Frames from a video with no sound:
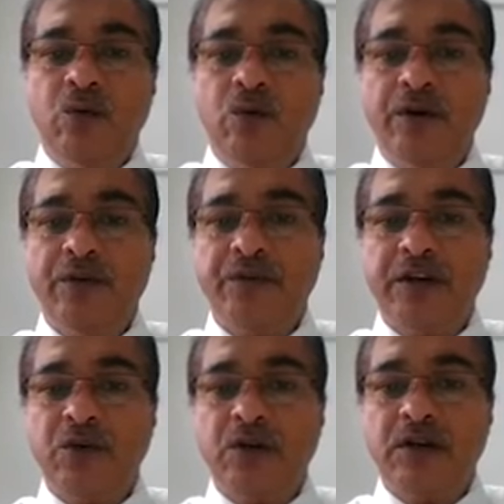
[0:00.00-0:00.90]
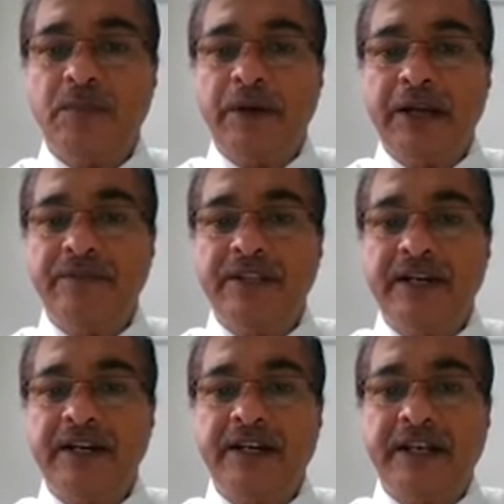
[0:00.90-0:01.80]
Whoever failed to comply with
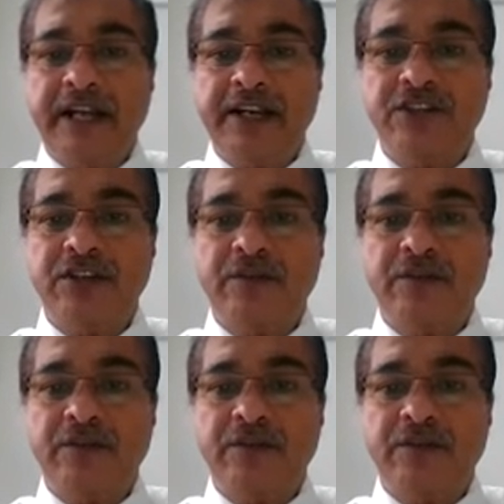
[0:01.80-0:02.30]
the direction